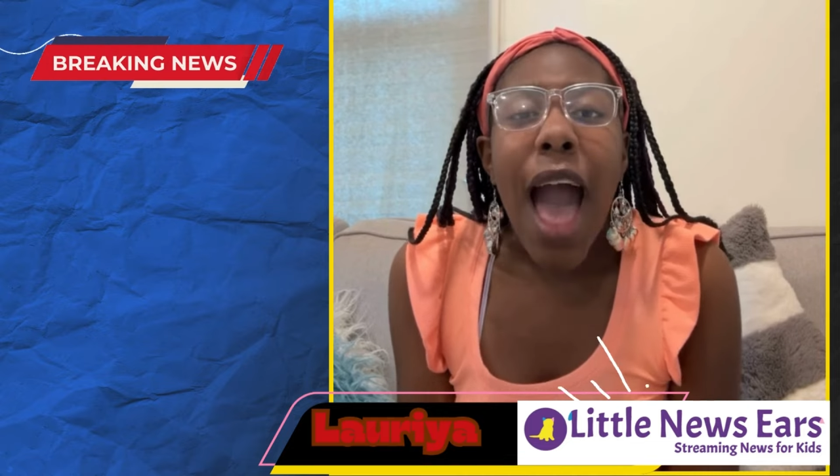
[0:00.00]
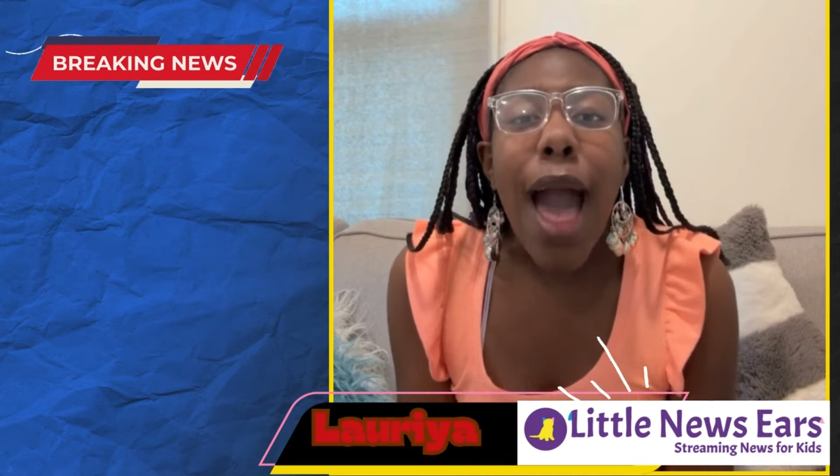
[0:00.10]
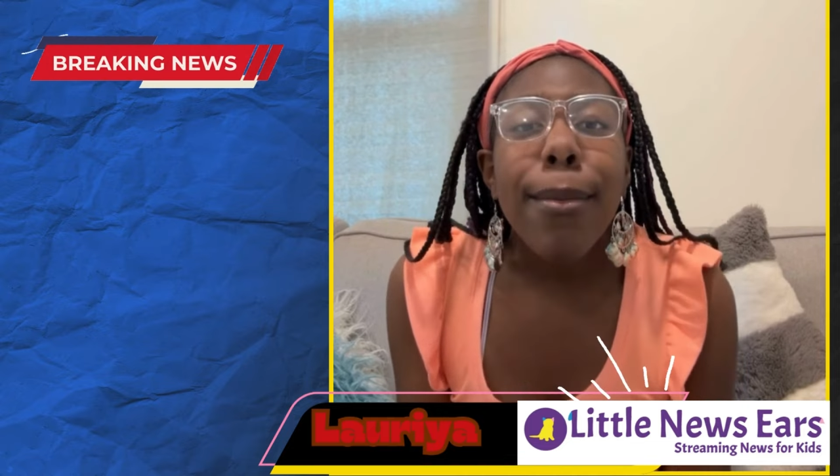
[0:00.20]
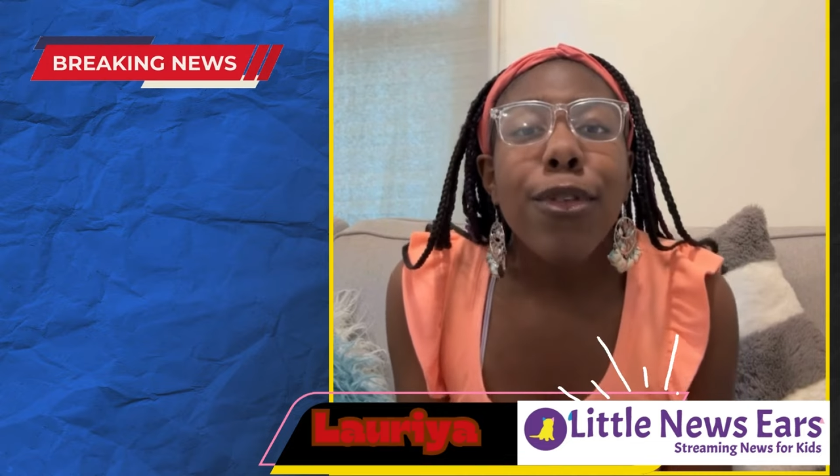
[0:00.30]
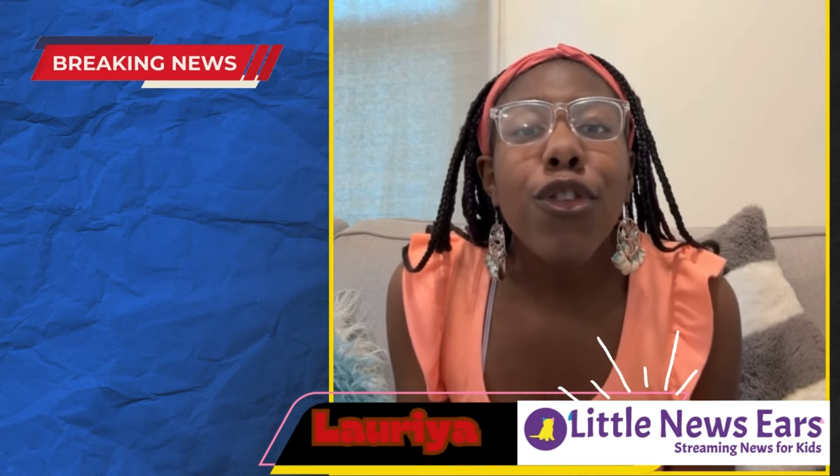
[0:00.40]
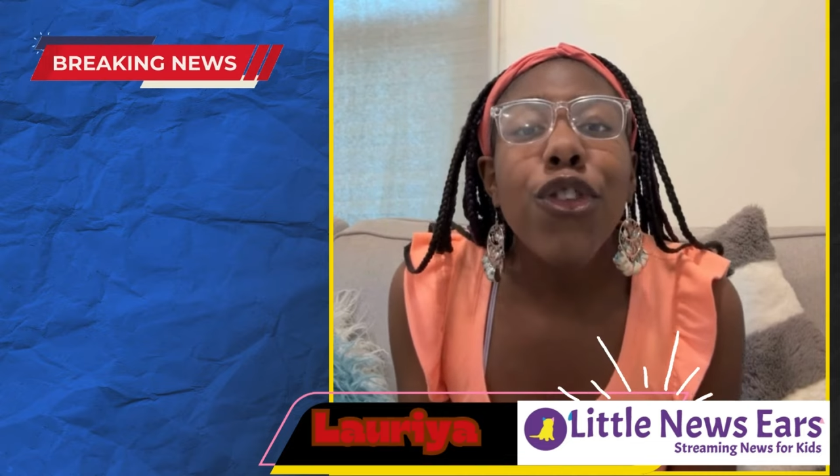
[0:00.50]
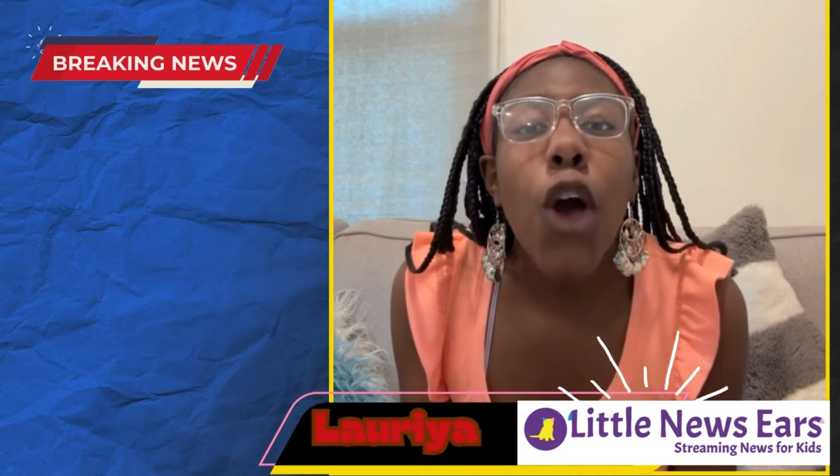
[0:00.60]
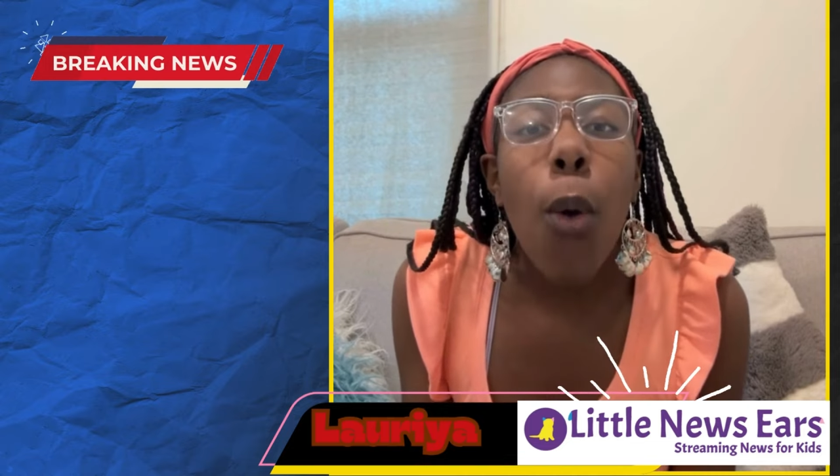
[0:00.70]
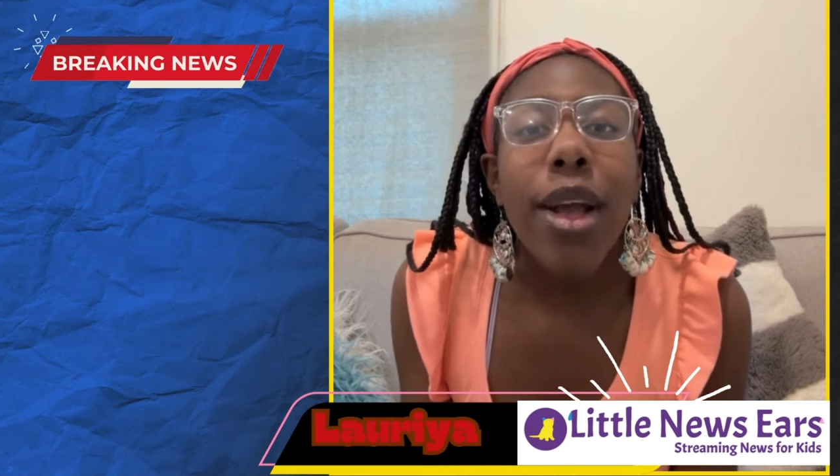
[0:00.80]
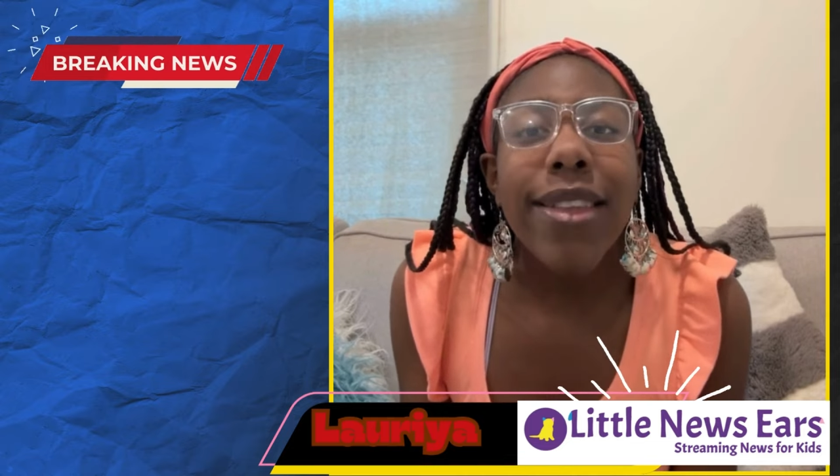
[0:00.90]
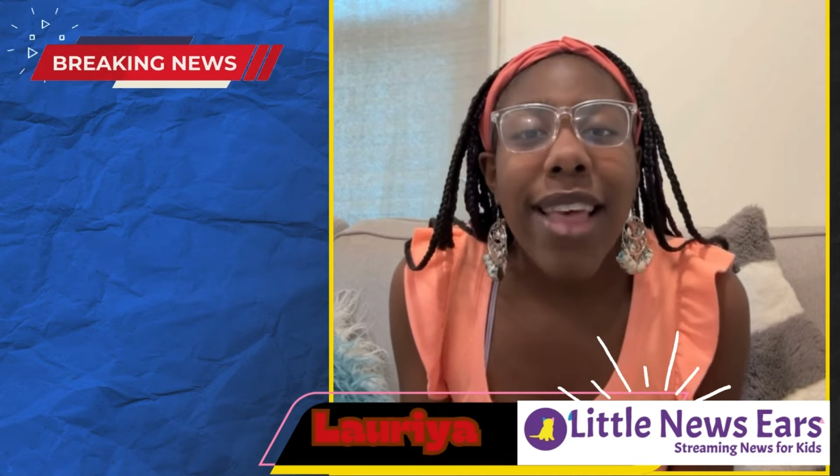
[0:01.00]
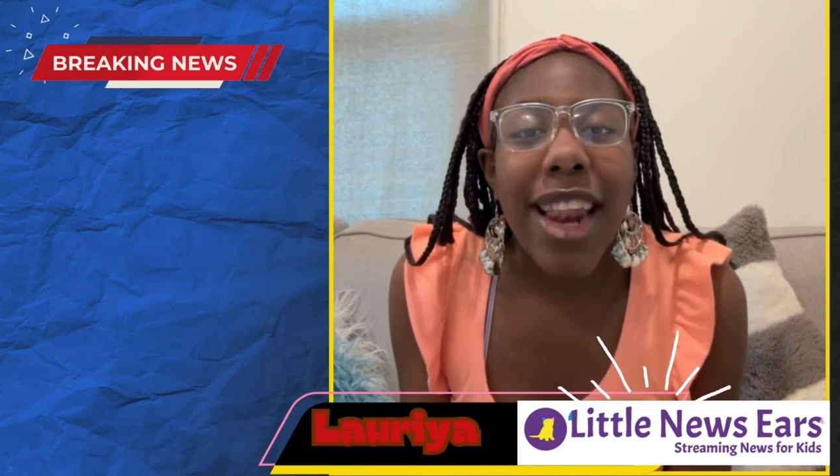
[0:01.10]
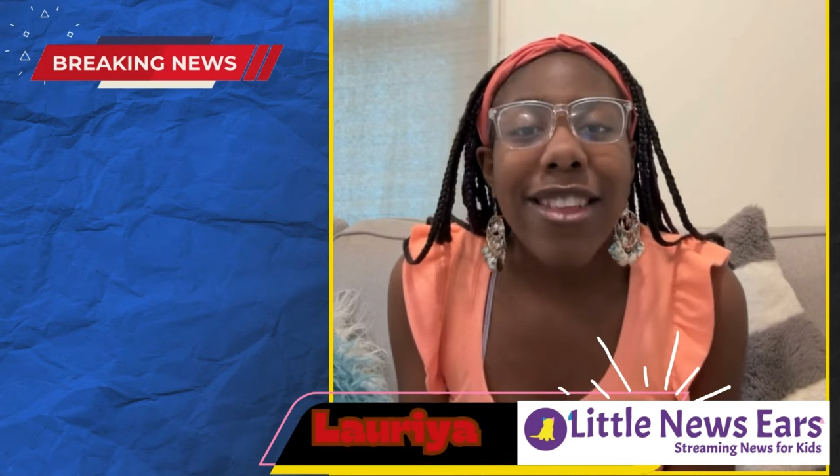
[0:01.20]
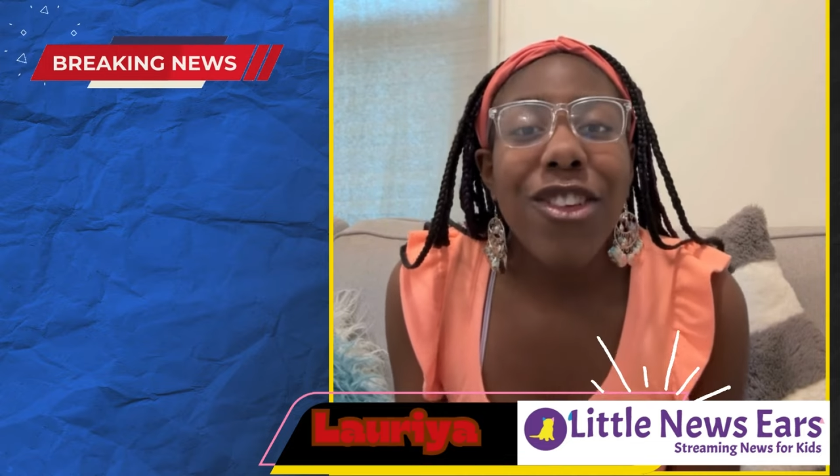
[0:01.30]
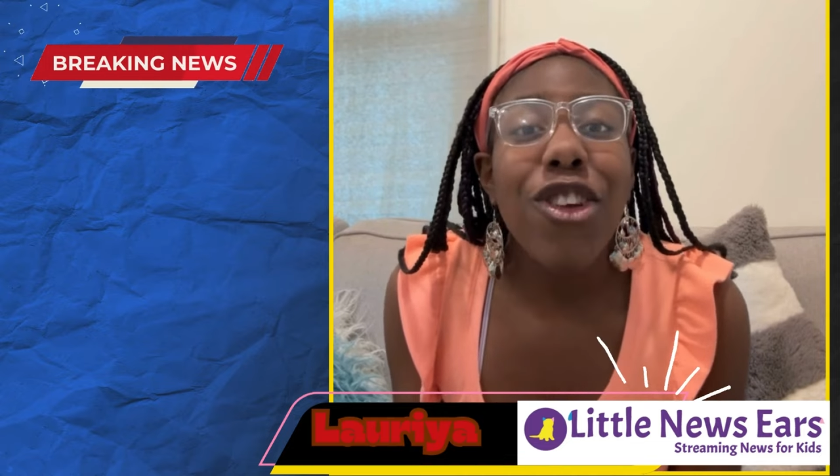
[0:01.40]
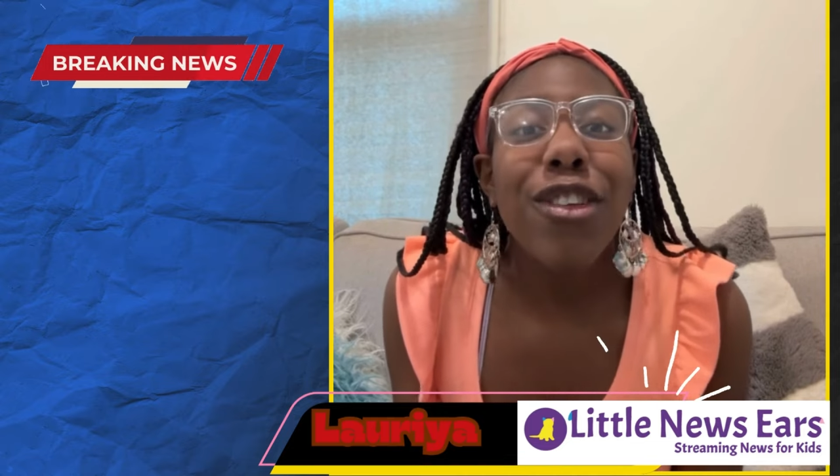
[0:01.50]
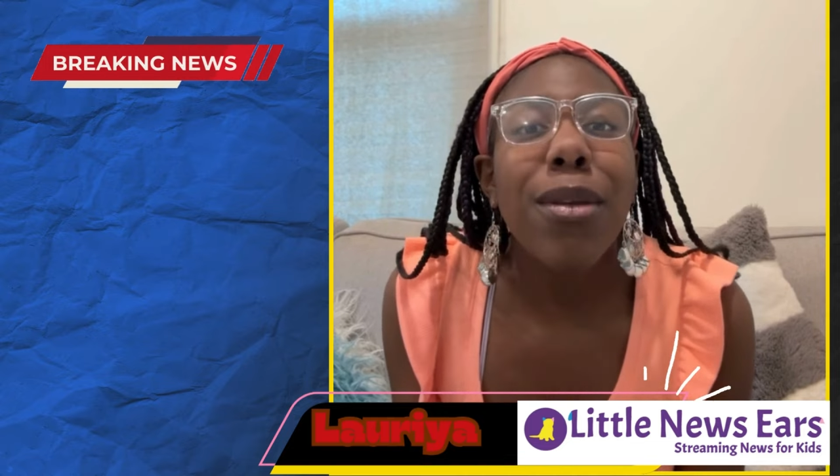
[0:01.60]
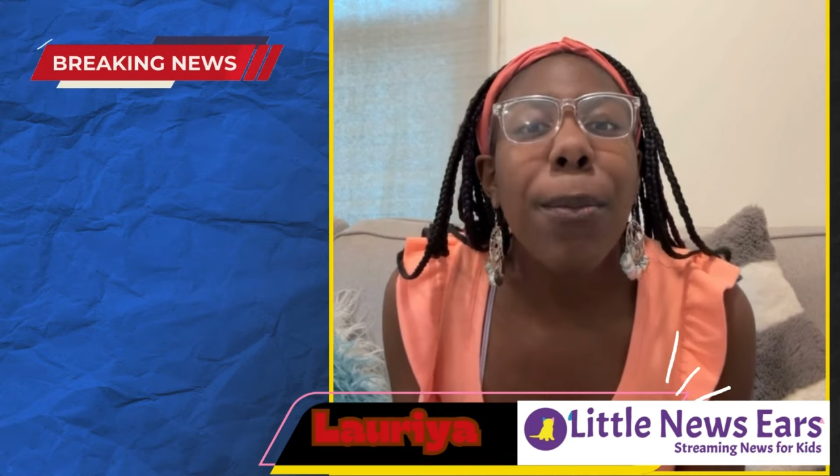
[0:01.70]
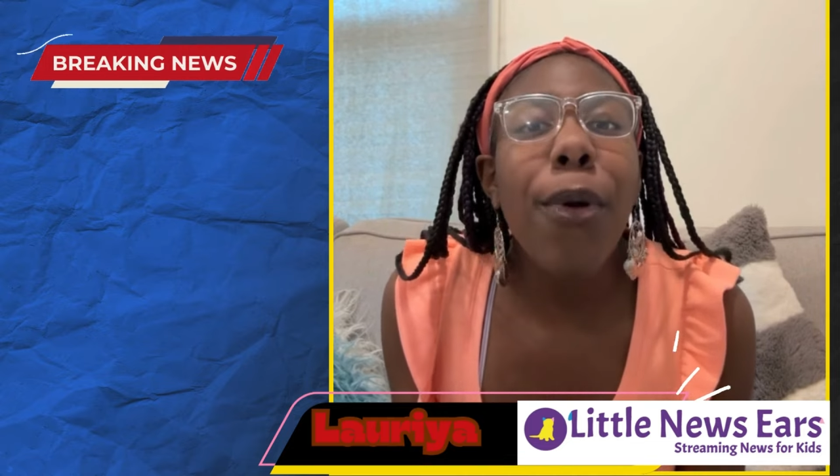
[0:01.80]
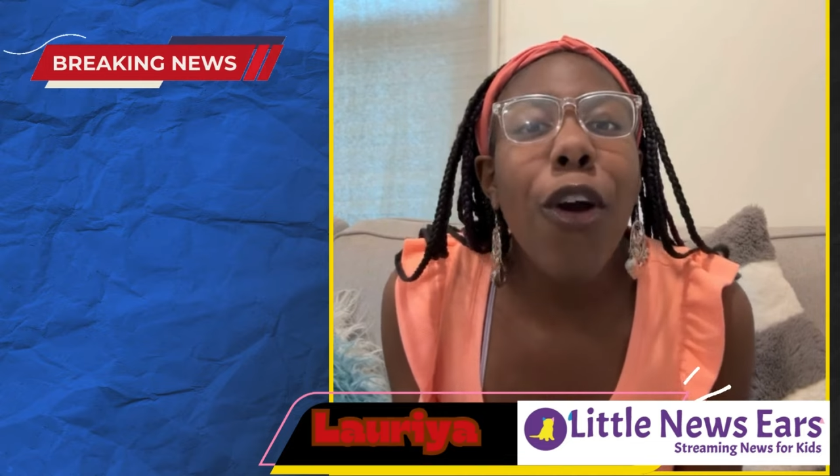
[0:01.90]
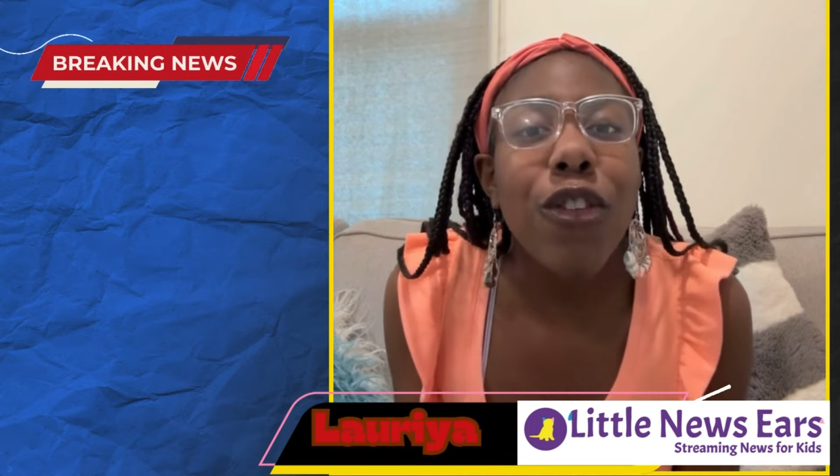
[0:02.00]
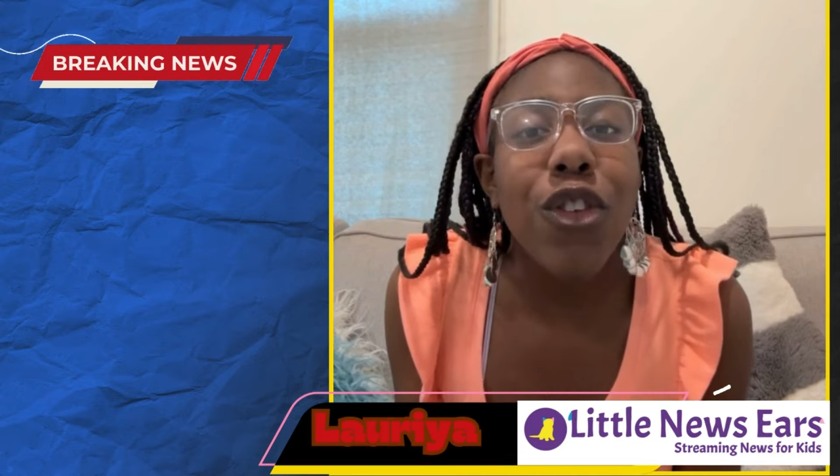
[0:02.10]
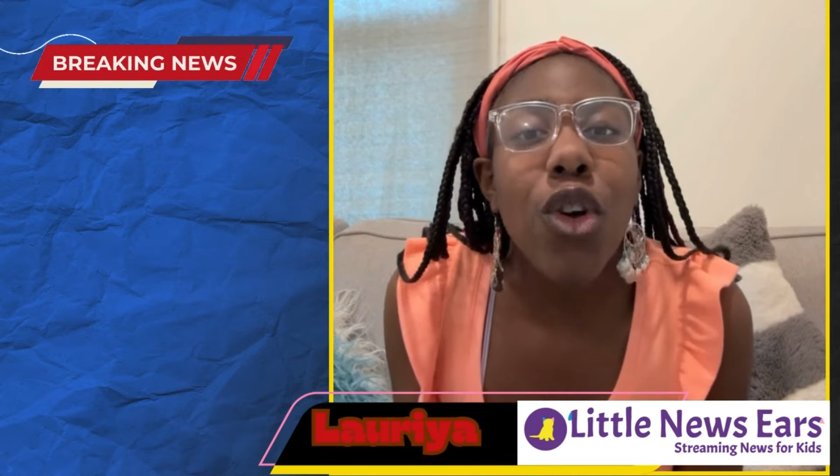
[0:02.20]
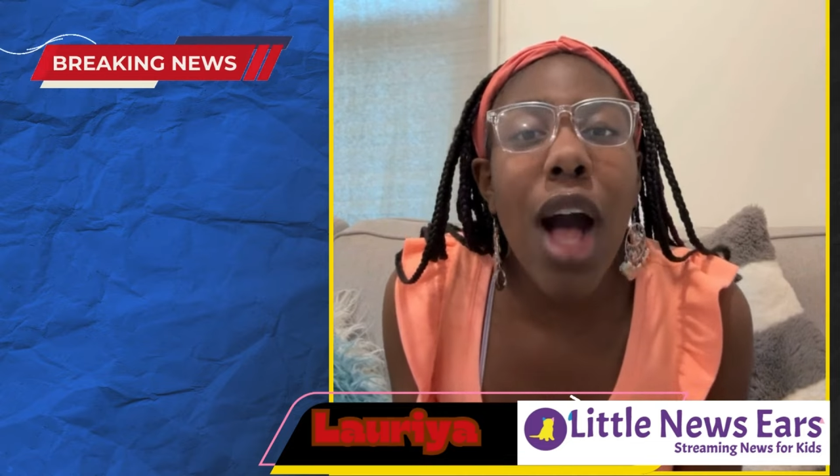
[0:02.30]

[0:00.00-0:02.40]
I'm so excited to share some personal